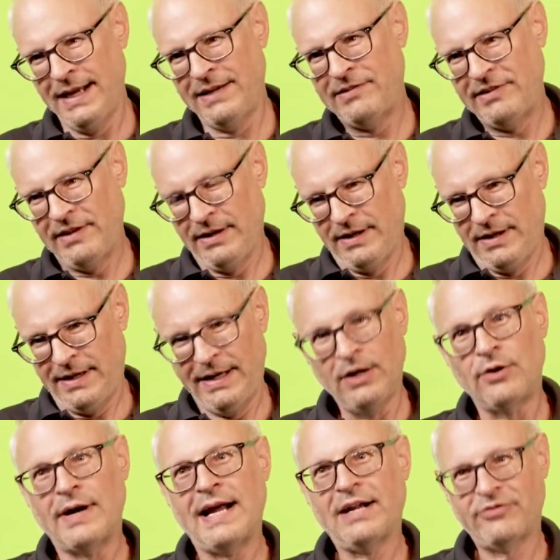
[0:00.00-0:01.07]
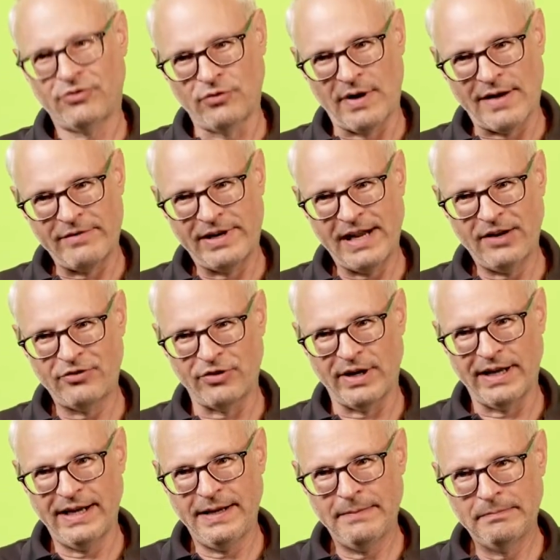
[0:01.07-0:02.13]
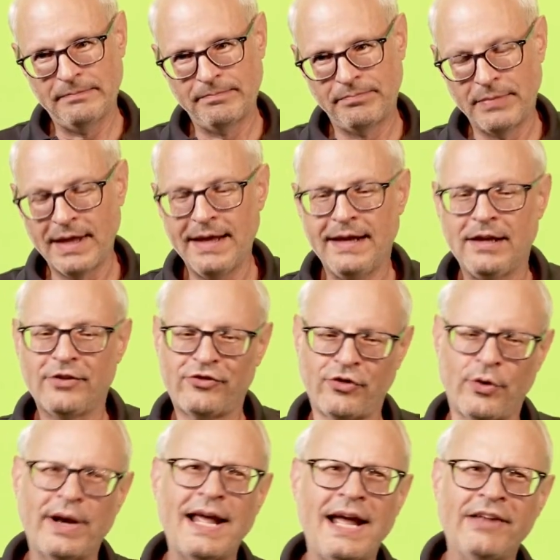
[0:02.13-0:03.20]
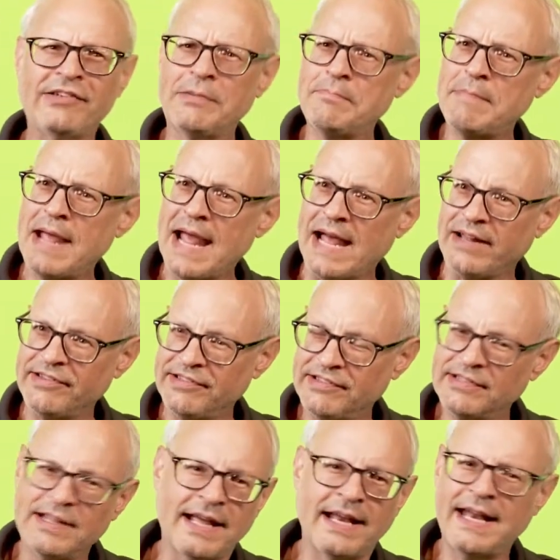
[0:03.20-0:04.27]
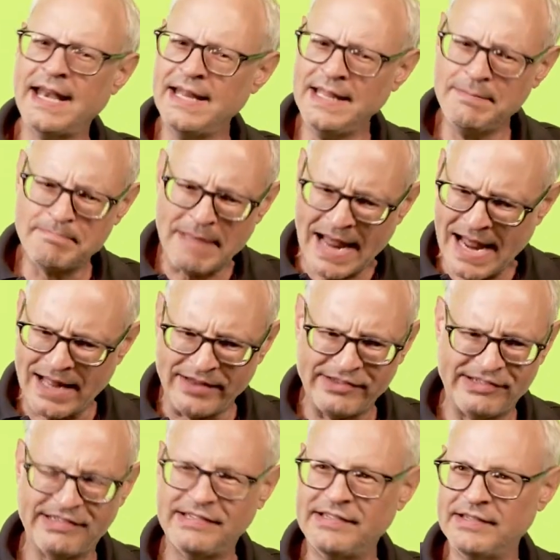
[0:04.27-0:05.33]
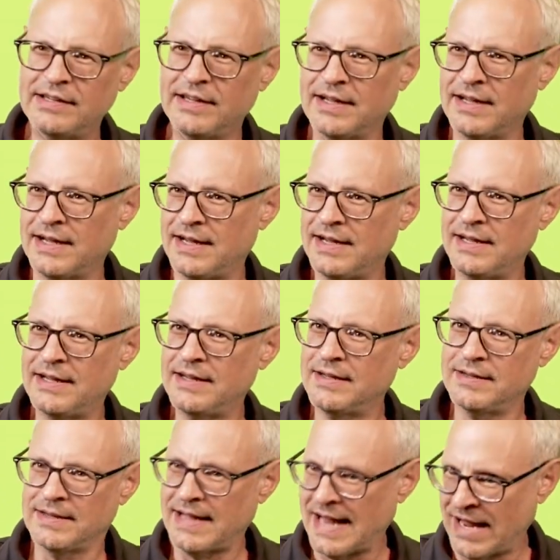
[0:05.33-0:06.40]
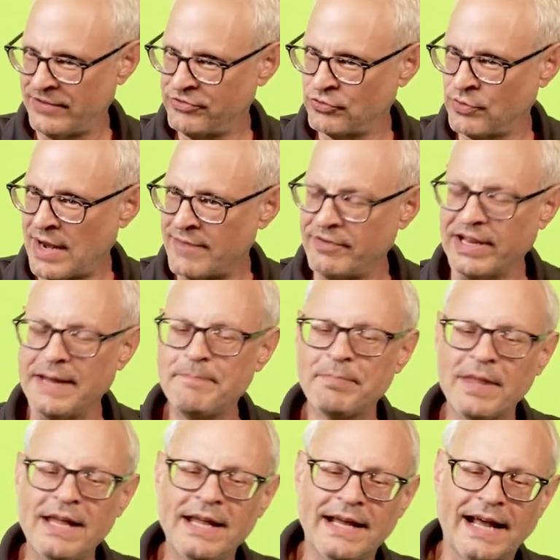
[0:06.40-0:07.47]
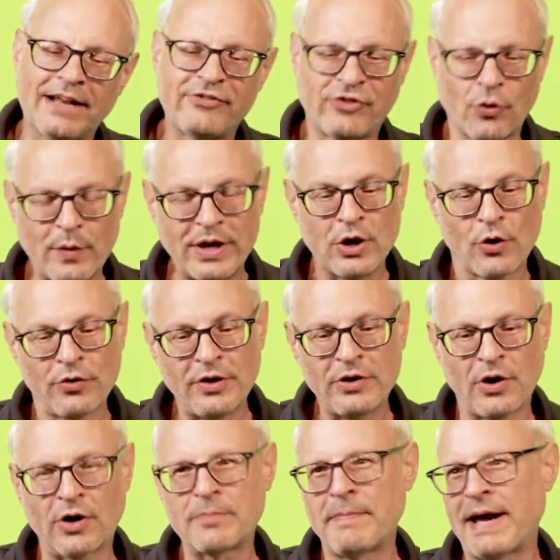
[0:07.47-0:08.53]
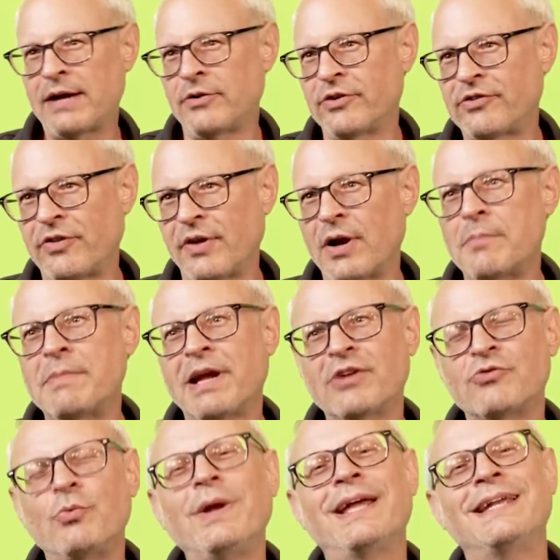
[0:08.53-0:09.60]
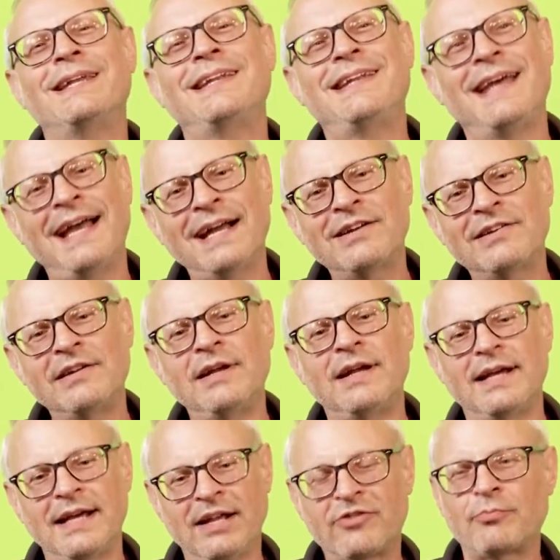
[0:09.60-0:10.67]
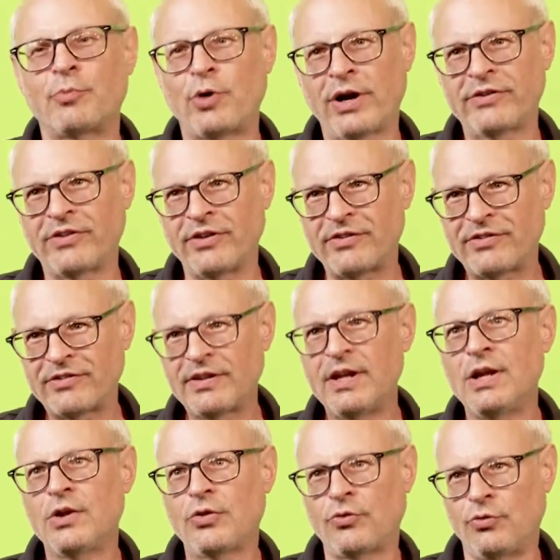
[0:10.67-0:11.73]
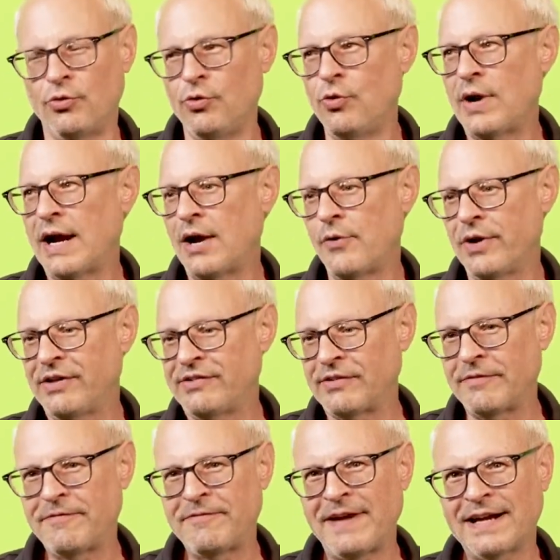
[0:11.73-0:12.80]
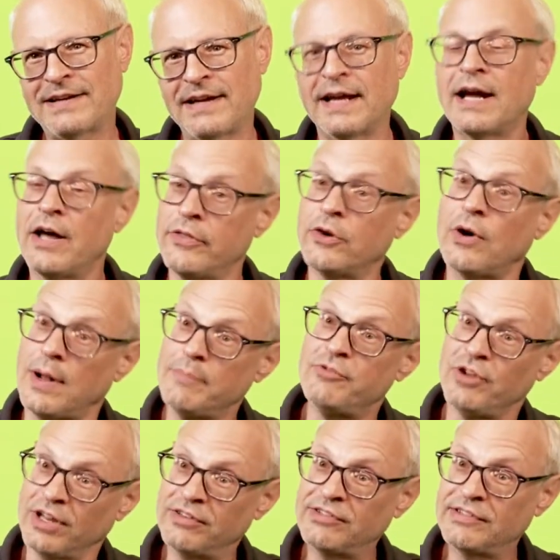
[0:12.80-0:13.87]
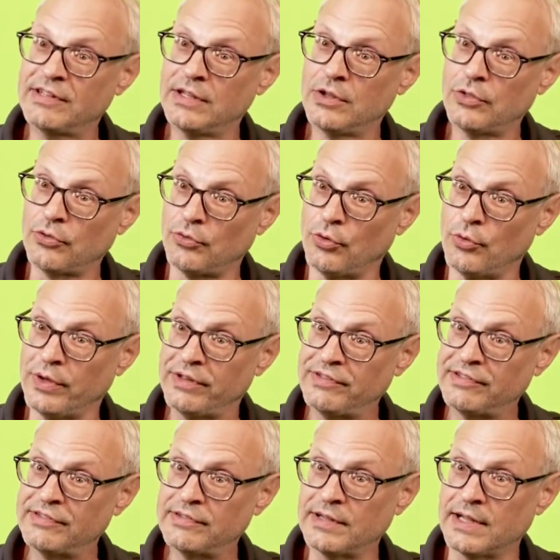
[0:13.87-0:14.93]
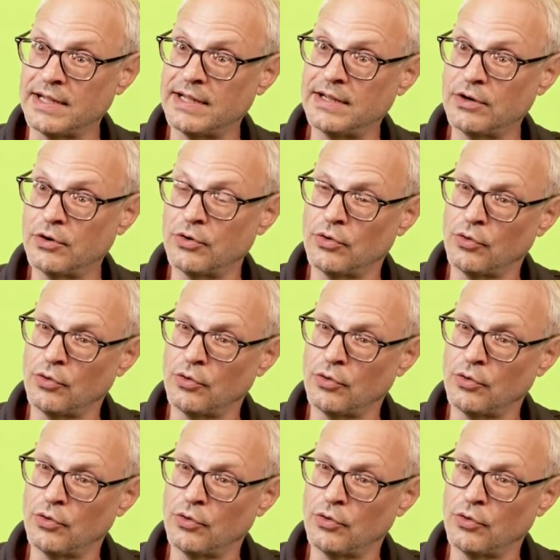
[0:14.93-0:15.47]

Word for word: it interacts gravitationally. So it has a mass, and any mass uh, has gravity. And so we know that dark matter is there because we can detect its presence through how it's affecting other objects through, its, uh,